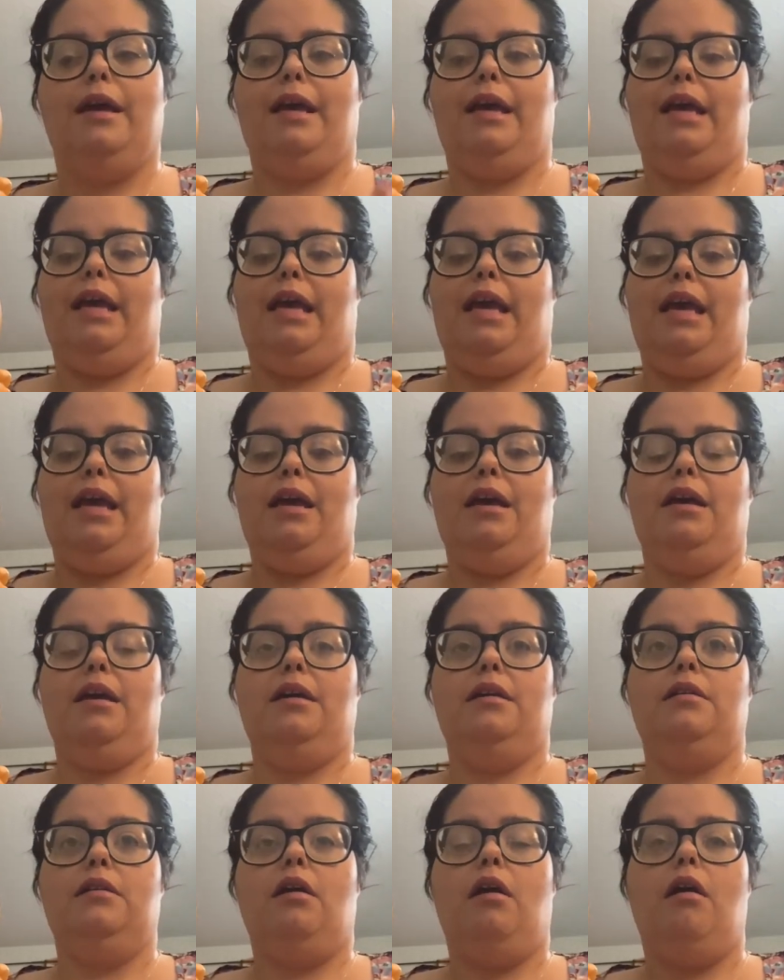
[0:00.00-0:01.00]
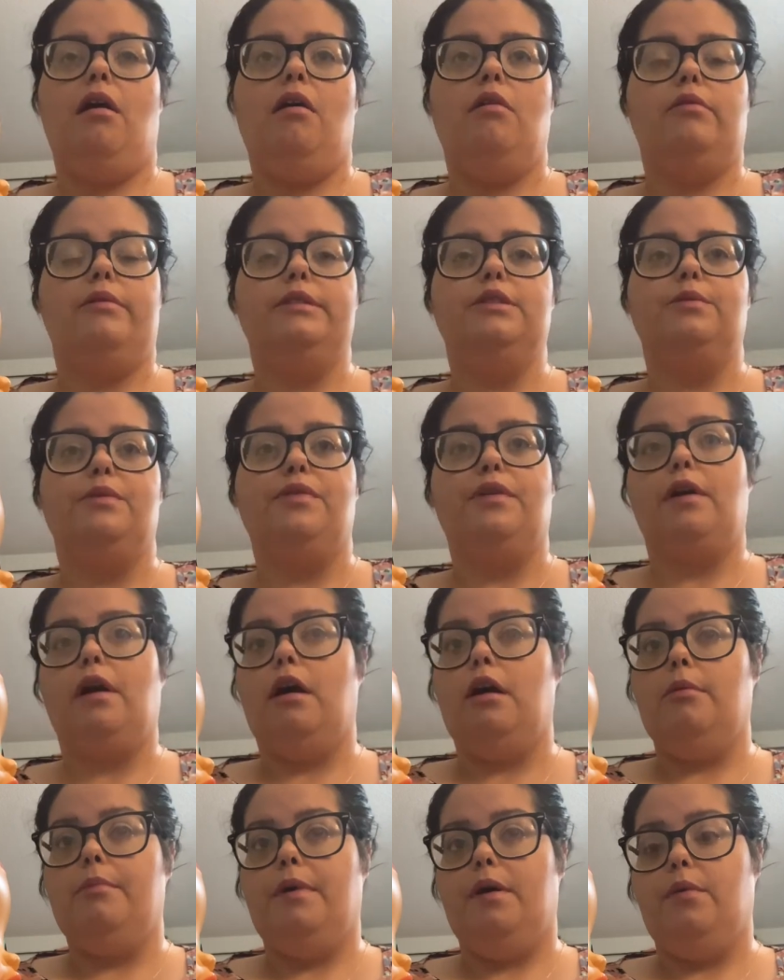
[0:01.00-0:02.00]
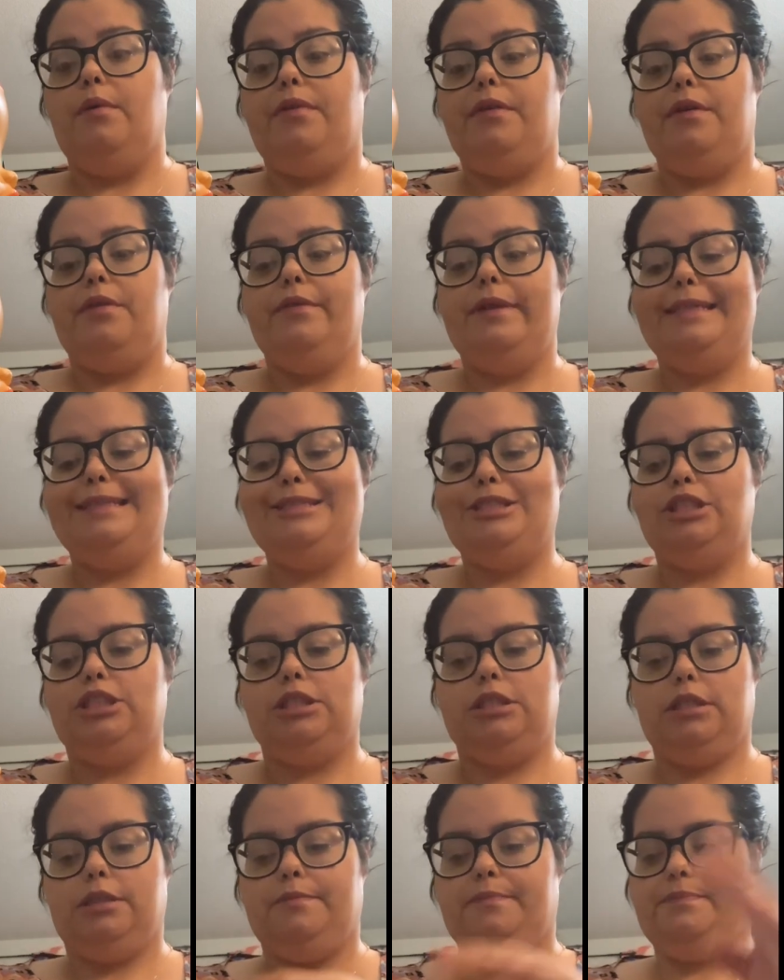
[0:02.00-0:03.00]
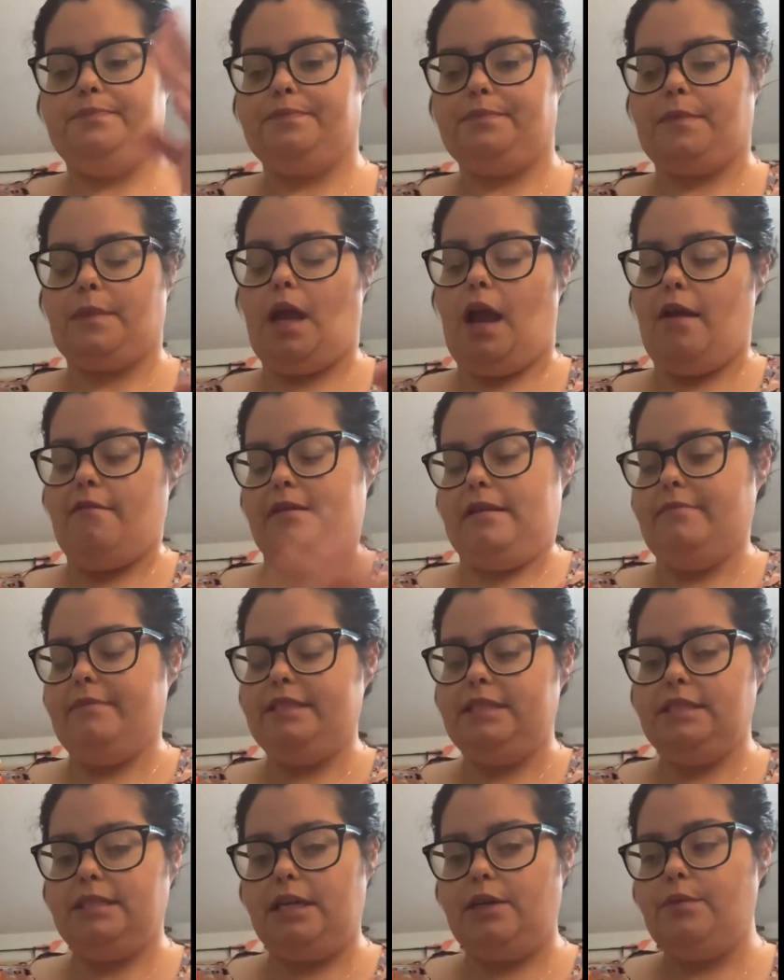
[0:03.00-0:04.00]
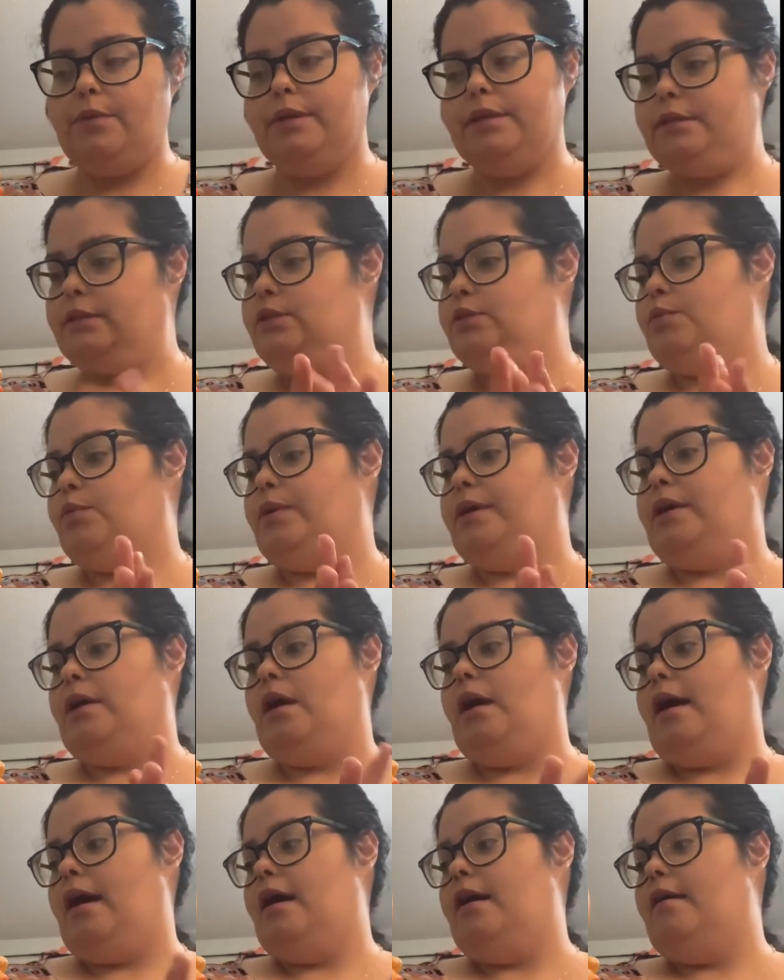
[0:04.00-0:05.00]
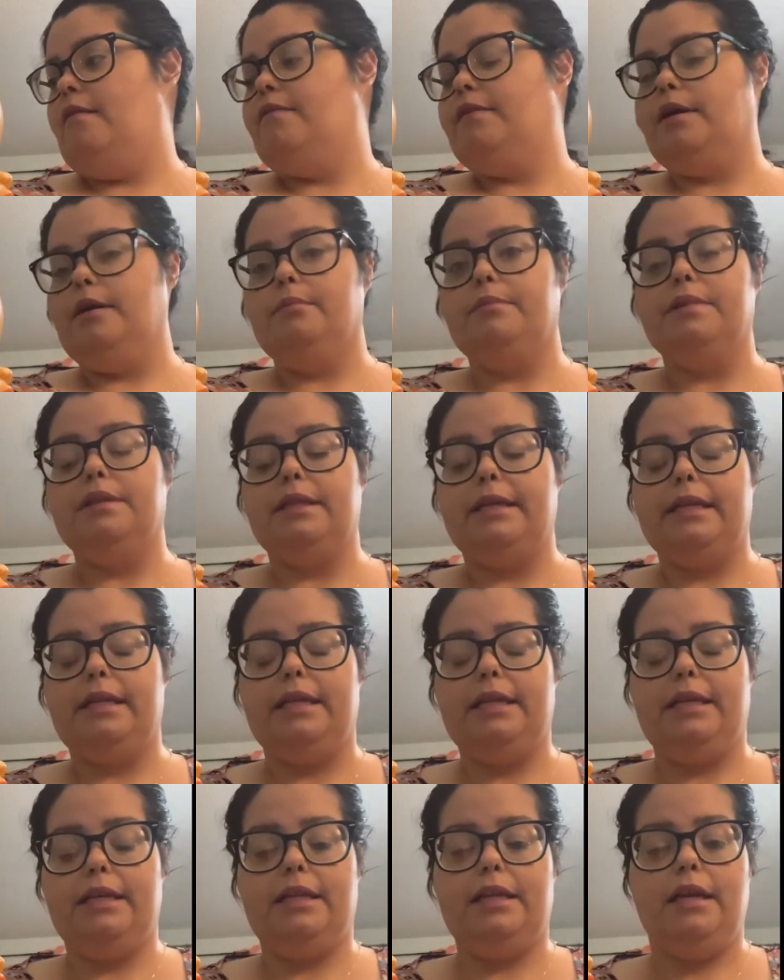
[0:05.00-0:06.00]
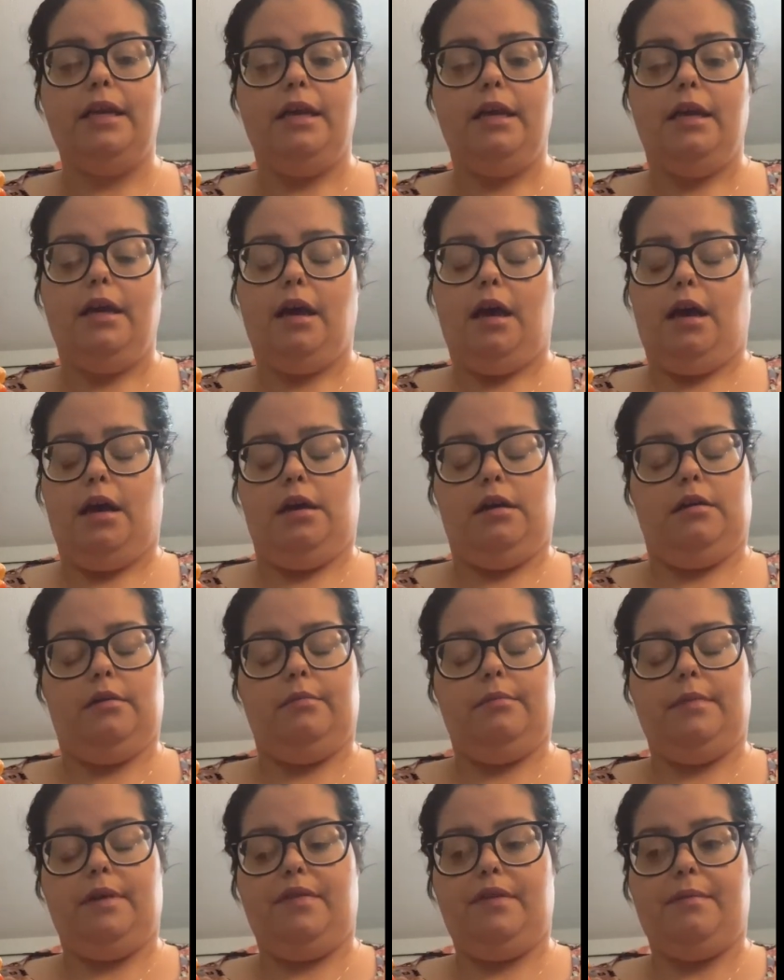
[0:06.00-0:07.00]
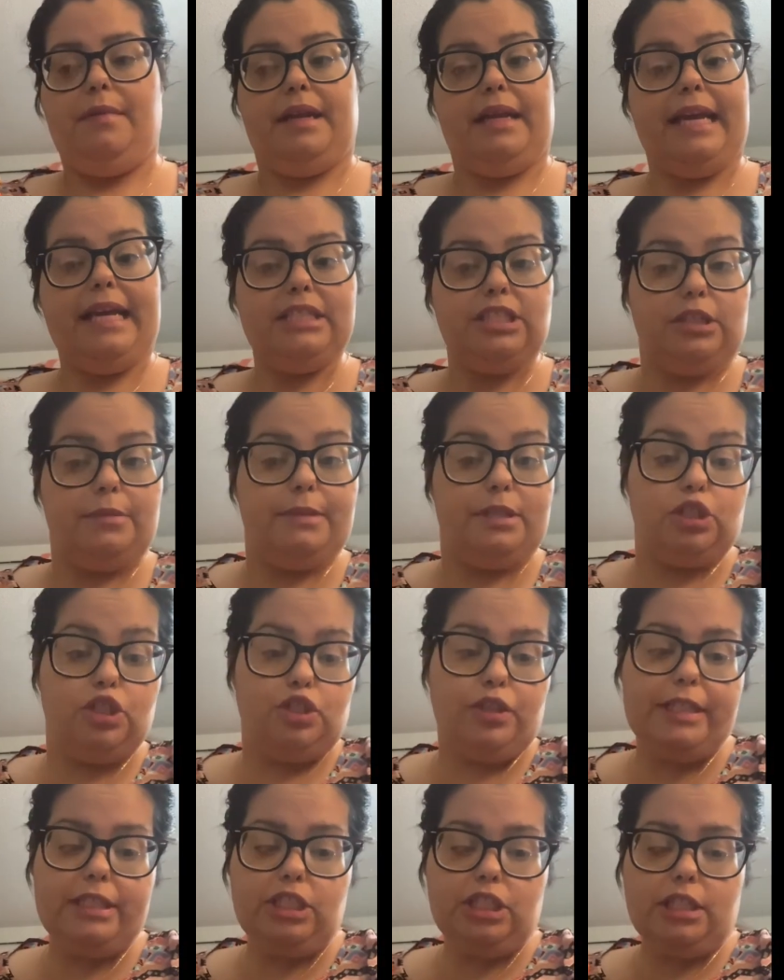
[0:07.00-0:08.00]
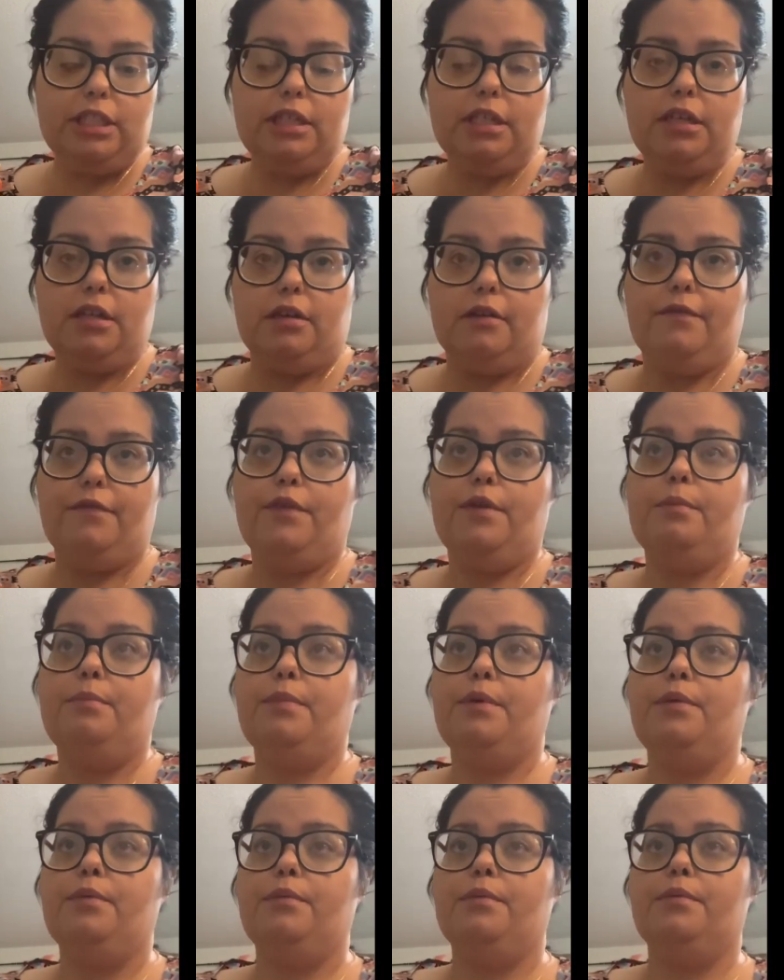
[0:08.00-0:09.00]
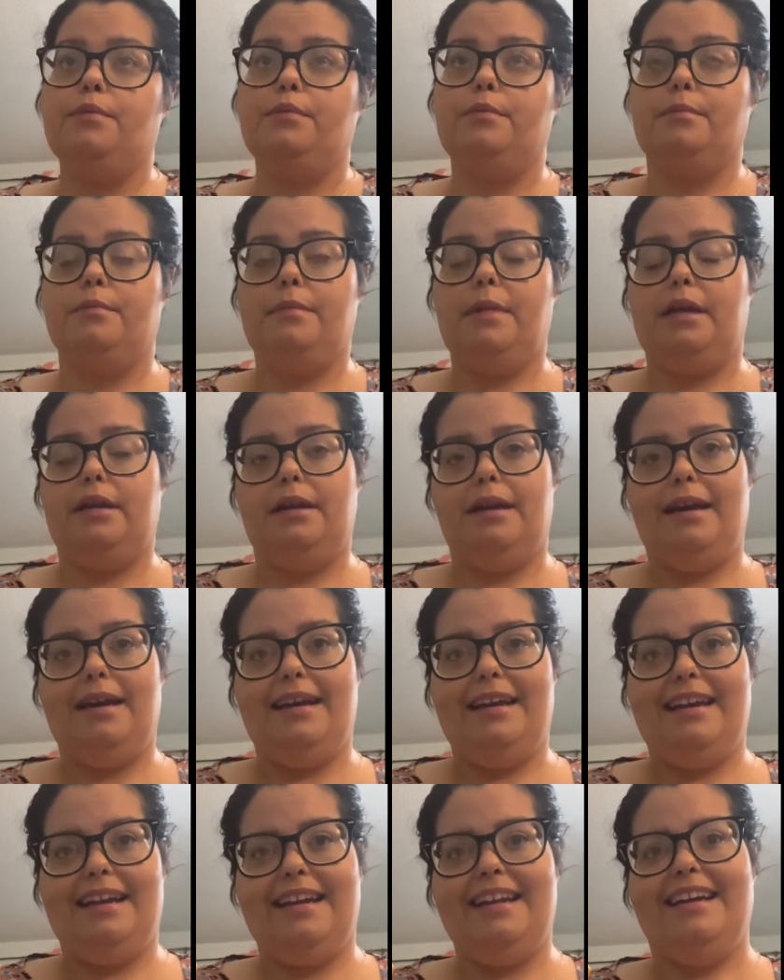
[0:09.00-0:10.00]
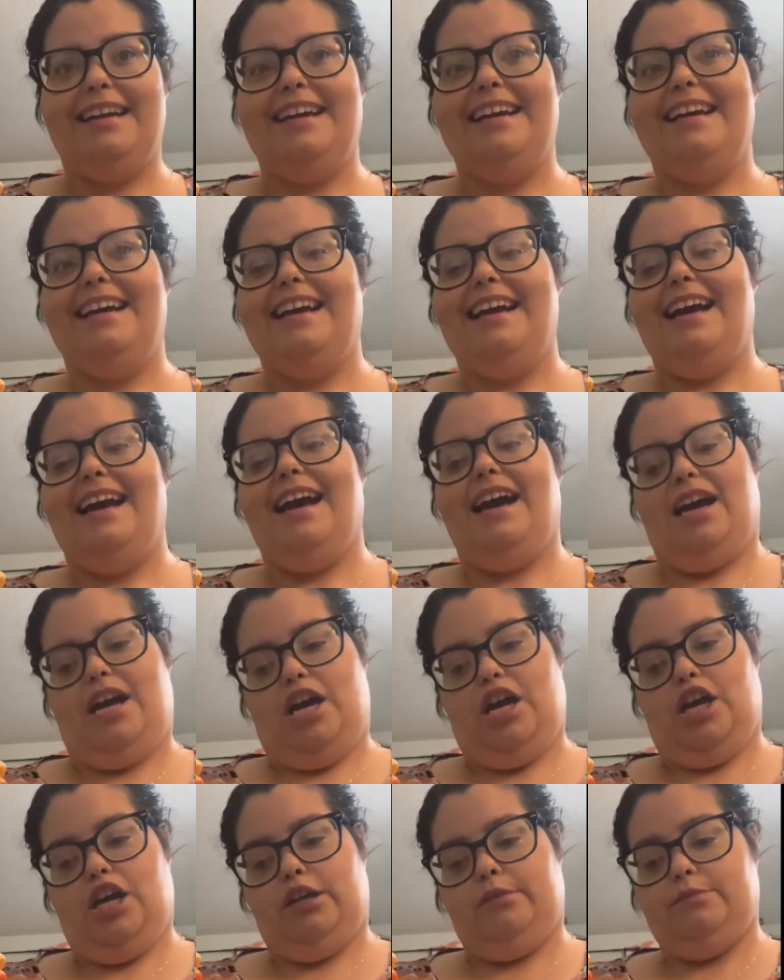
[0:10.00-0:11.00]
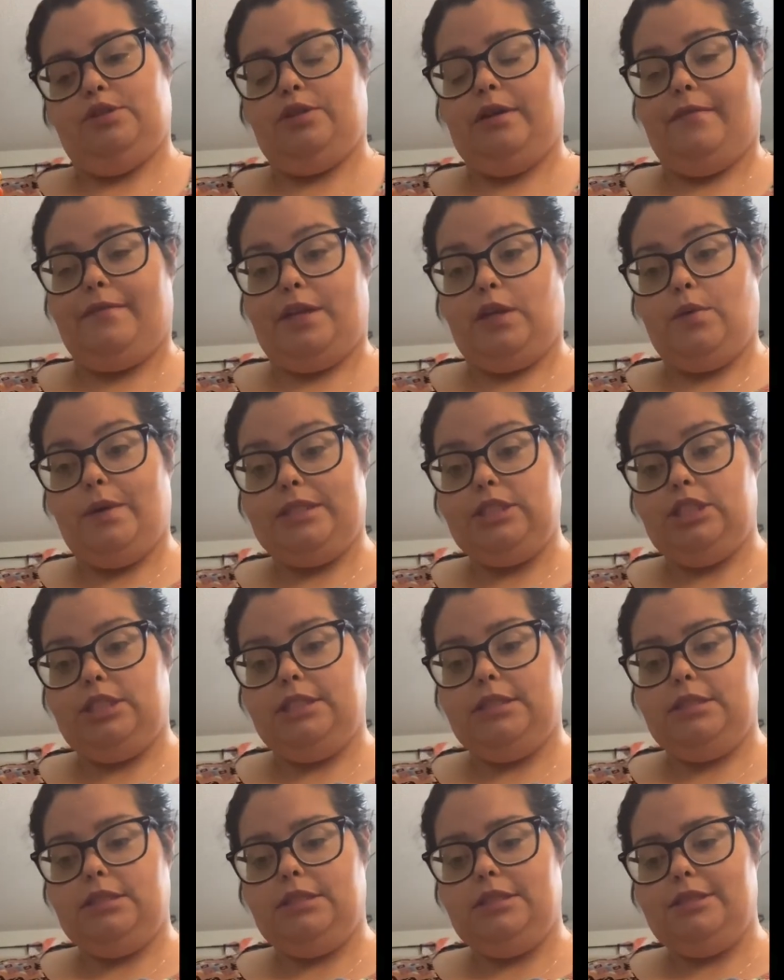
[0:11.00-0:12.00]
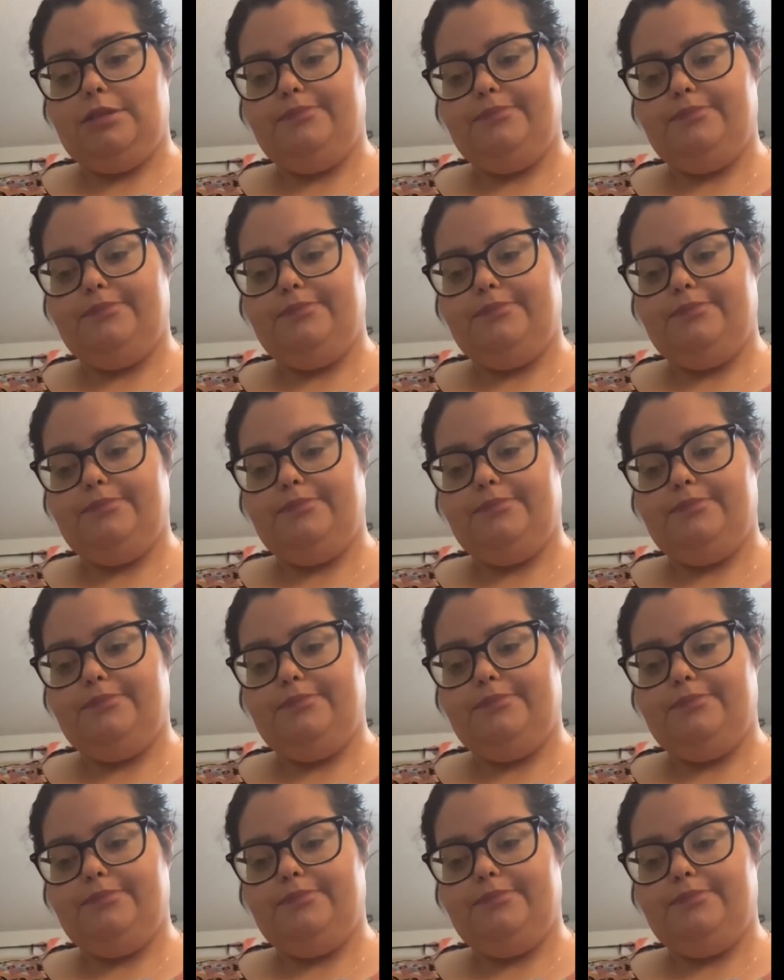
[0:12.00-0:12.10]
and always with the call bell within reach. All right, Mrs. Edwards, we have completed the medication administration of the bumetanide. Do you have any questions?